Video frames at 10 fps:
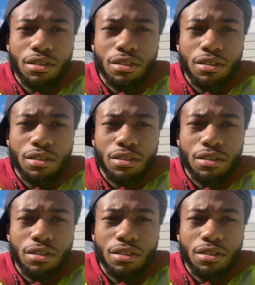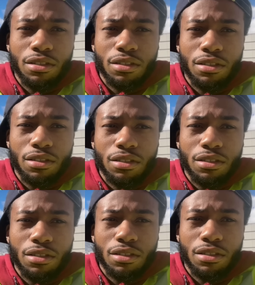
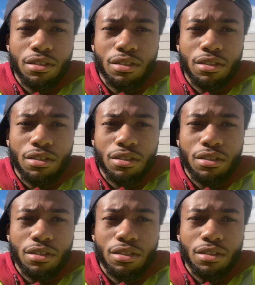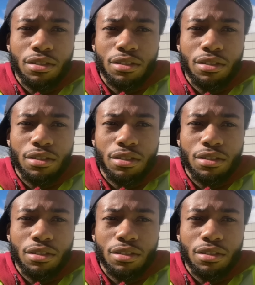
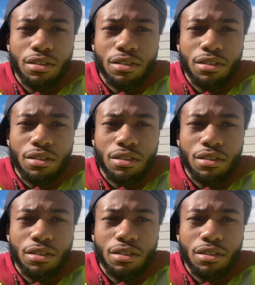This person isn't speaking.